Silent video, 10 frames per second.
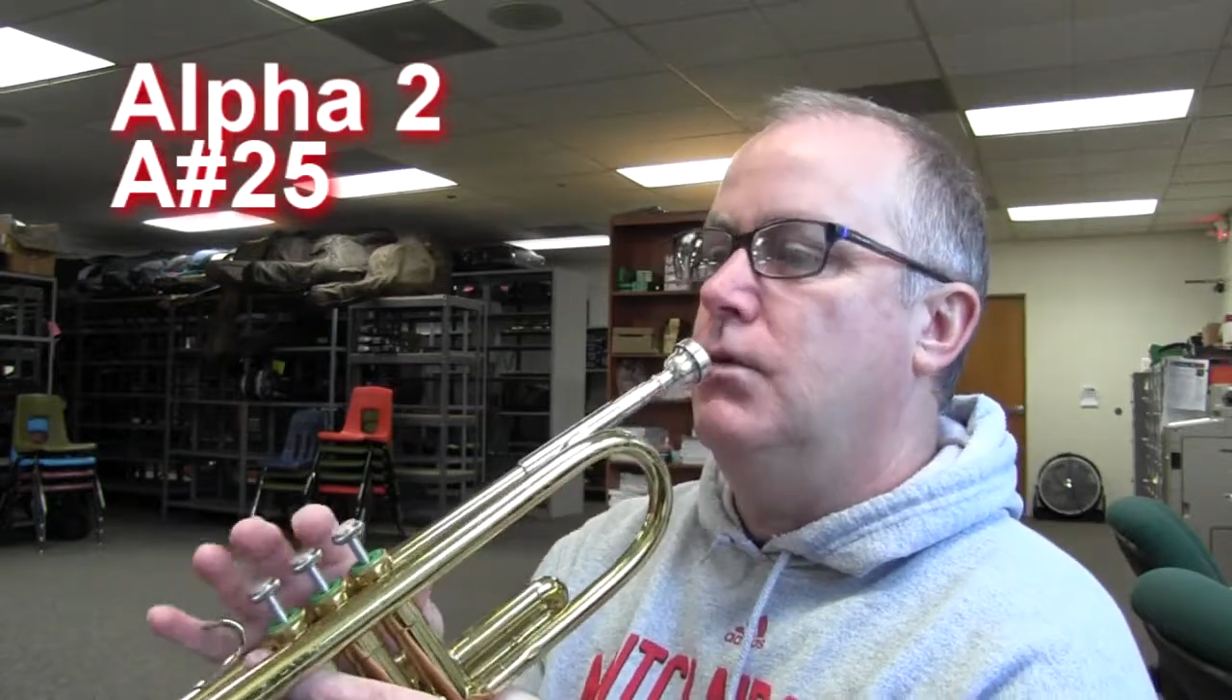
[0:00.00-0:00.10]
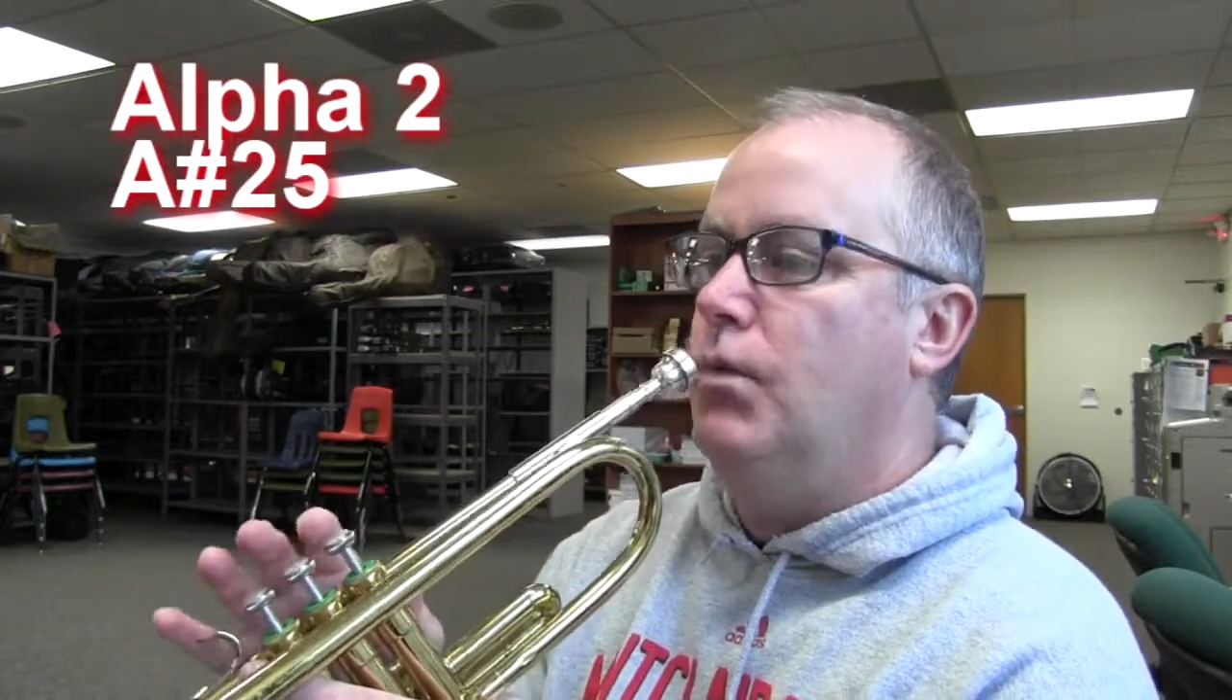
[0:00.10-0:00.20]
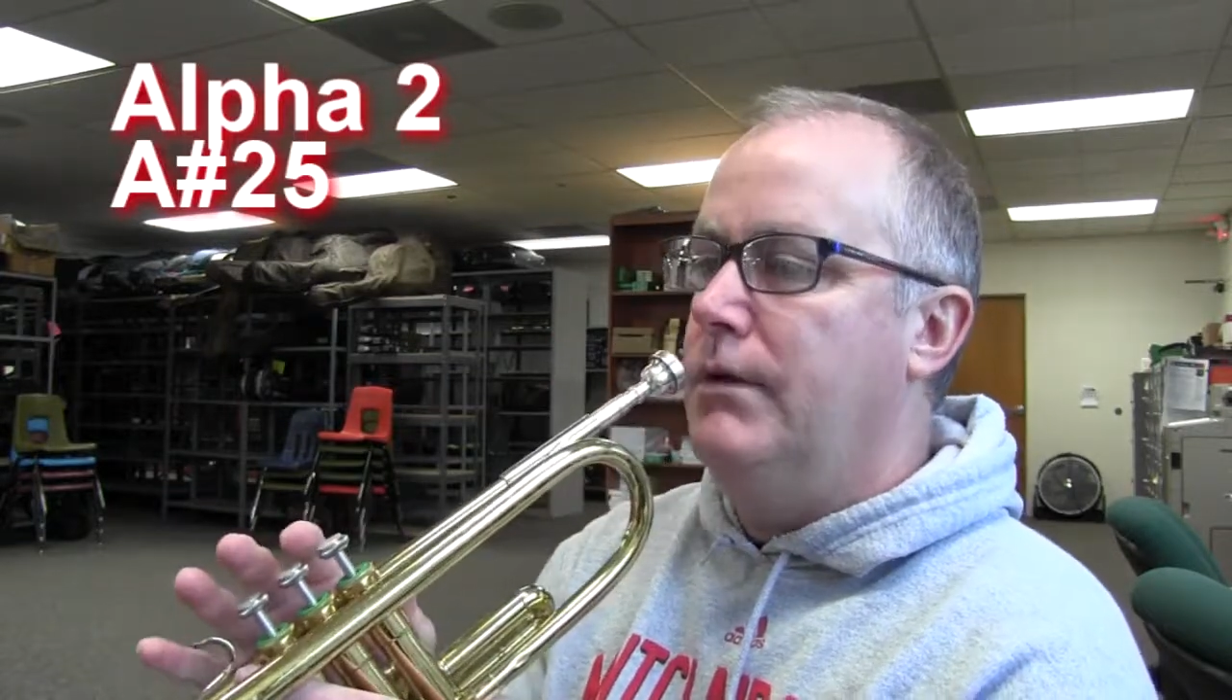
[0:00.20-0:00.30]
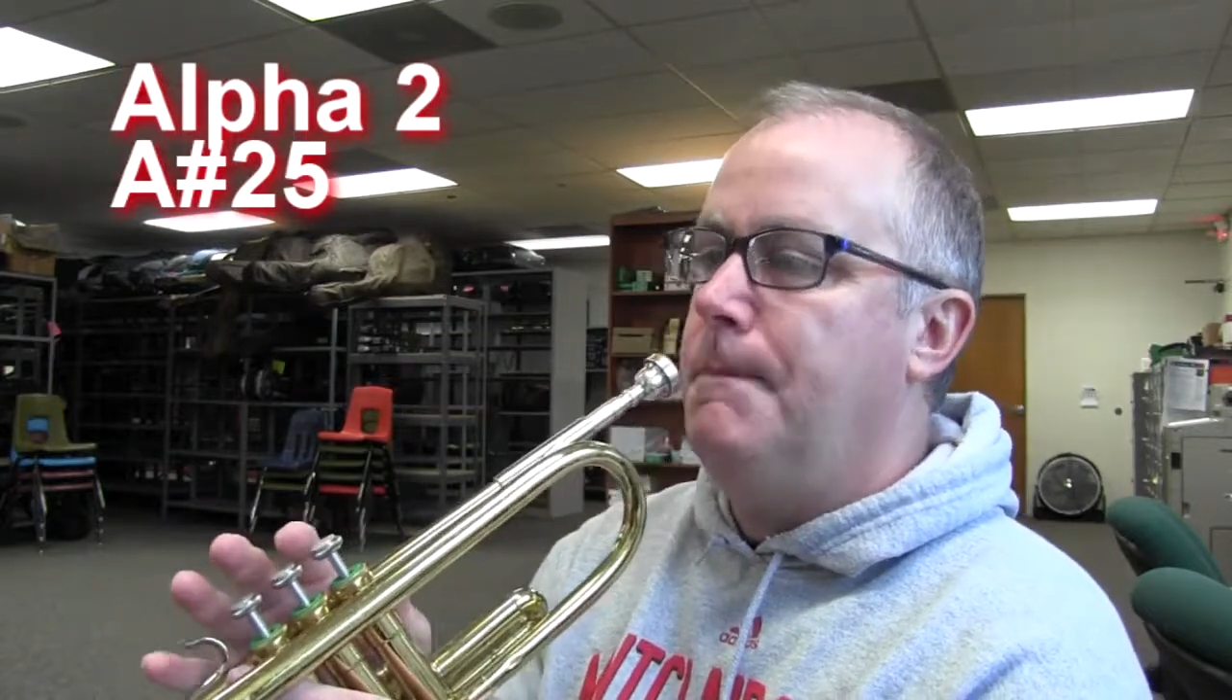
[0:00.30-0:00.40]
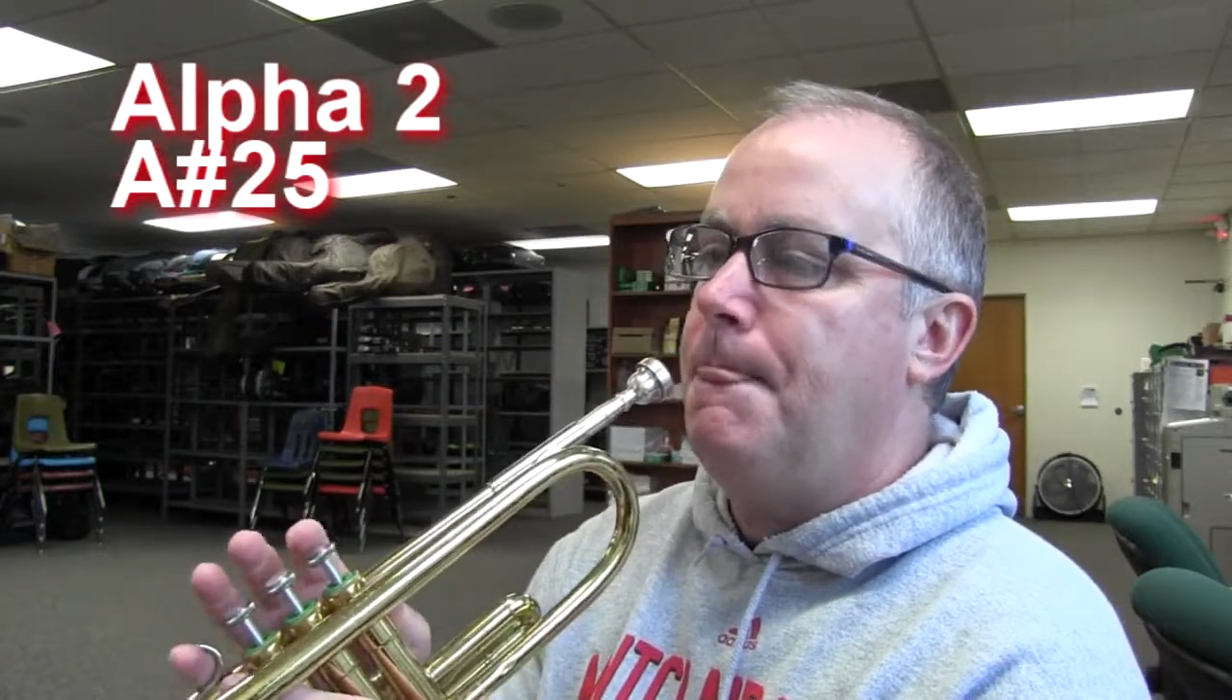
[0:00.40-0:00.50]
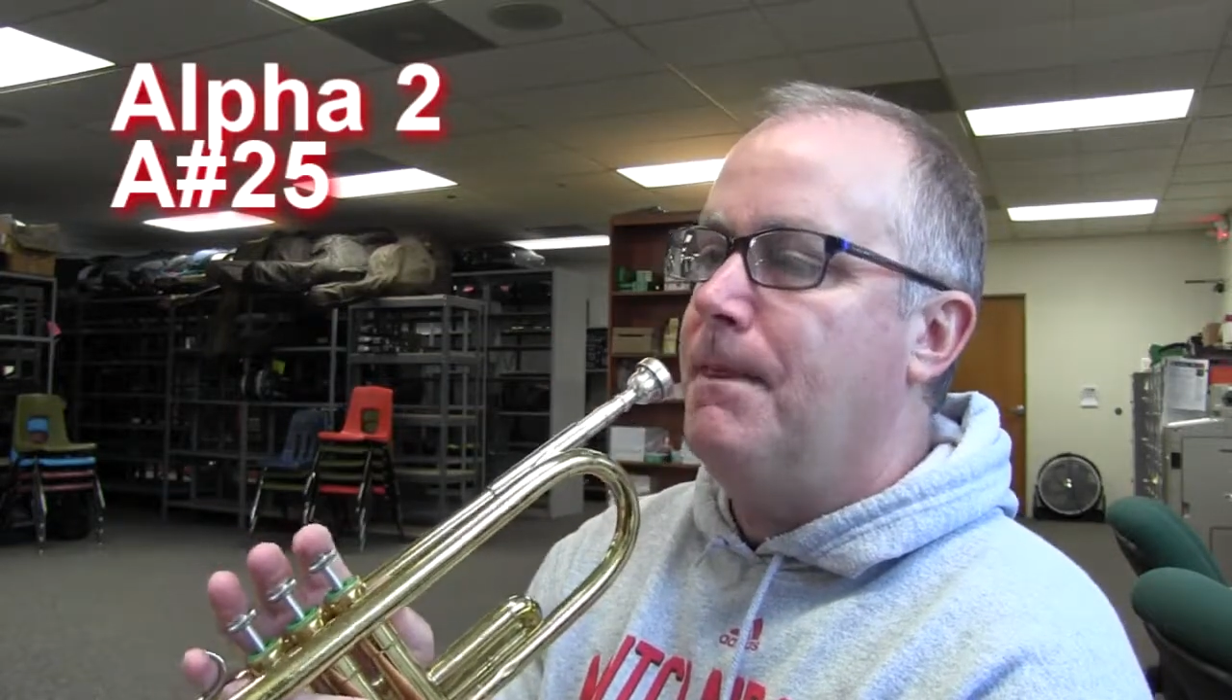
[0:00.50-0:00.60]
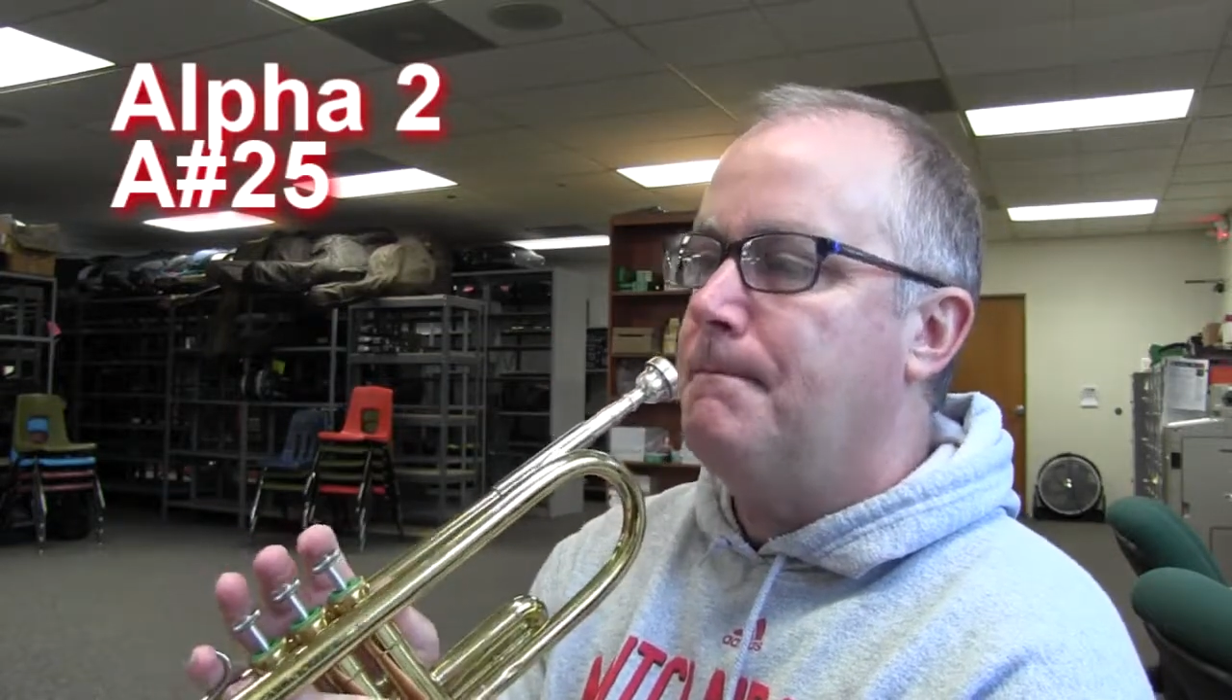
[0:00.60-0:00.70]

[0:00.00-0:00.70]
a 1,